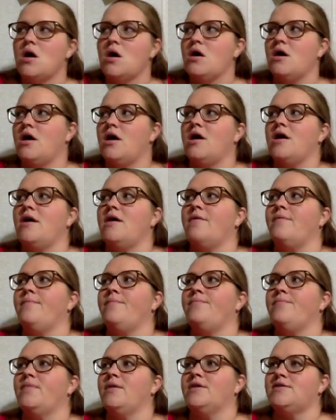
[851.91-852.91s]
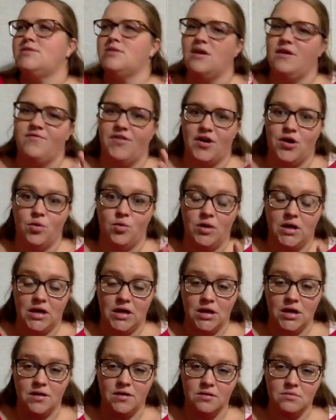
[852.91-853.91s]
if I don't
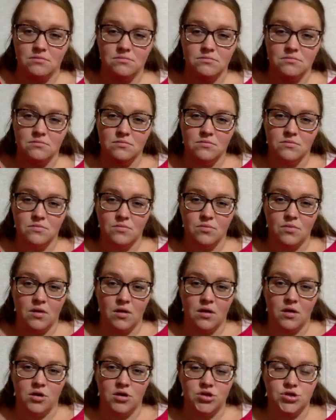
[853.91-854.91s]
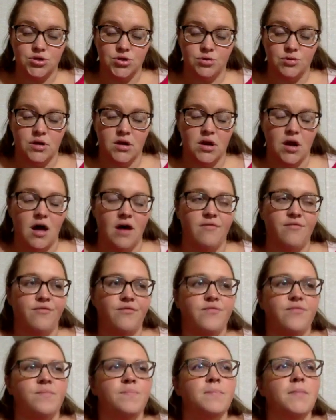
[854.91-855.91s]
eat it soon enough.